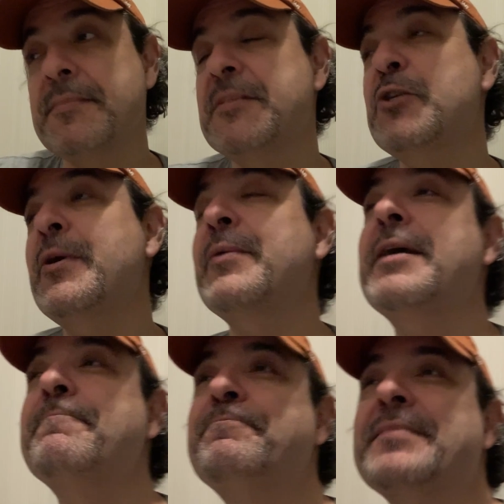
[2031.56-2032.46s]
So anyway,
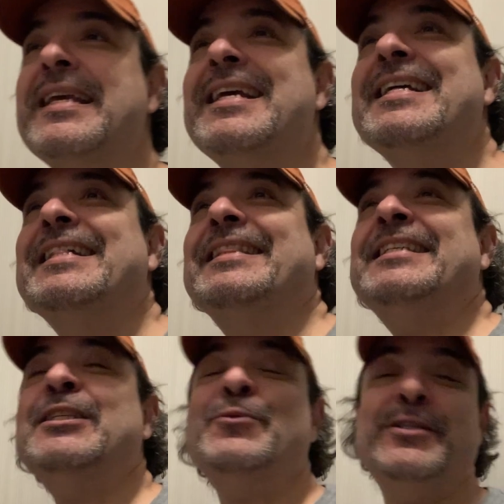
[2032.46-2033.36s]

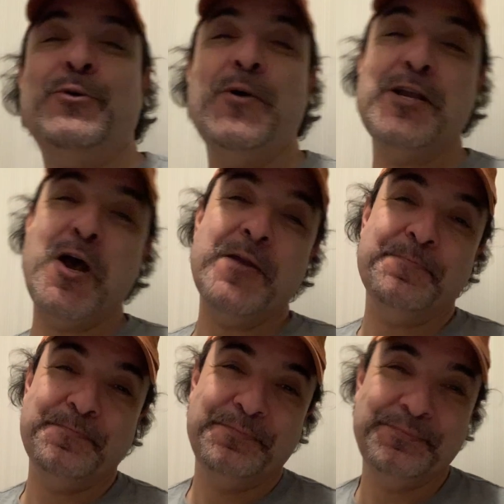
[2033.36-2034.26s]
this is what's going on.
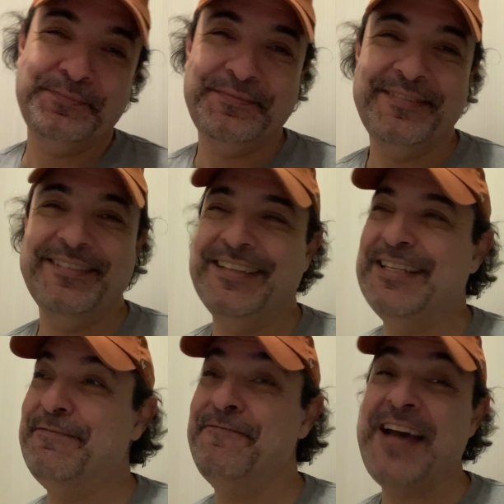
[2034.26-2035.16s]

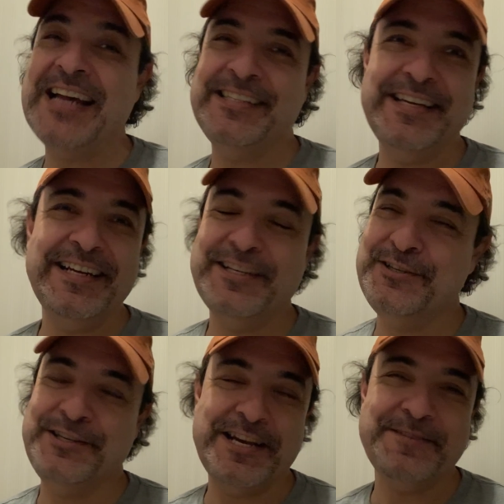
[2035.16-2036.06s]
It's fascinating
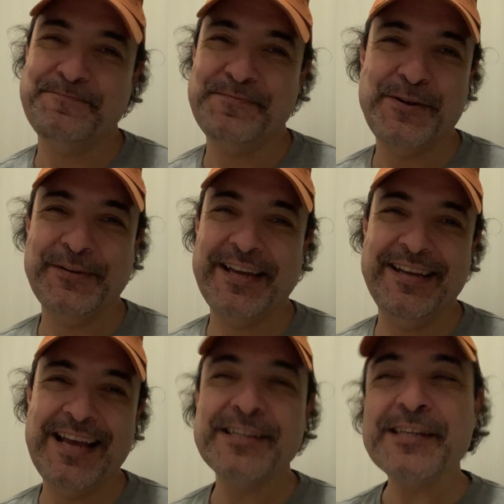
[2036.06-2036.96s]
shit,
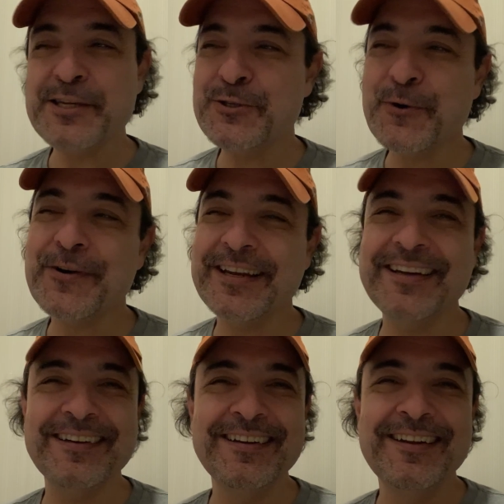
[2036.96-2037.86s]
okay? As a
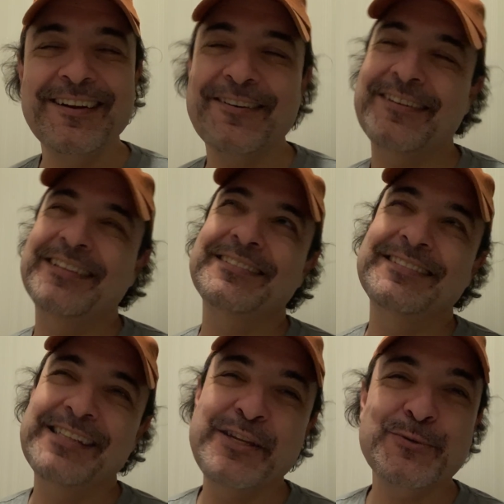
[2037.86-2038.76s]
historian, or
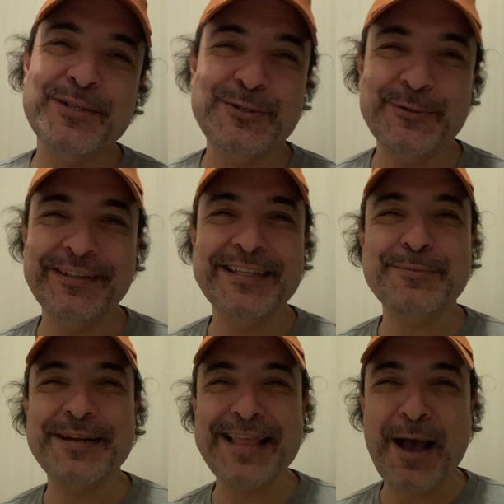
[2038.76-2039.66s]
a history student, let's
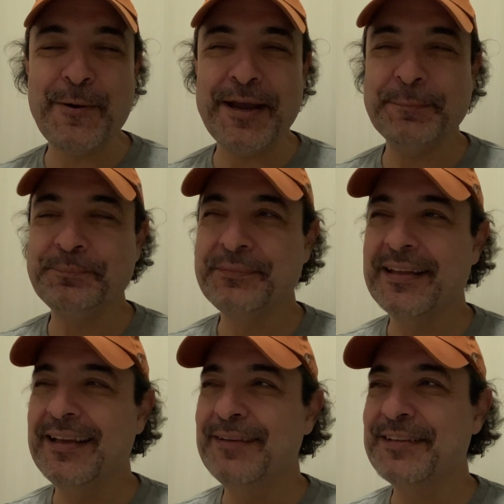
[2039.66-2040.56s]
put it that way,
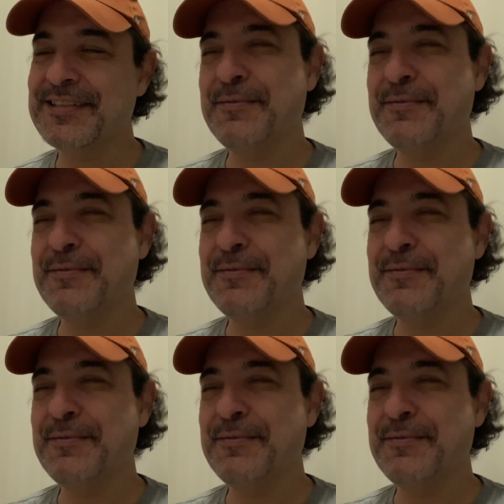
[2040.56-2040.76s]
because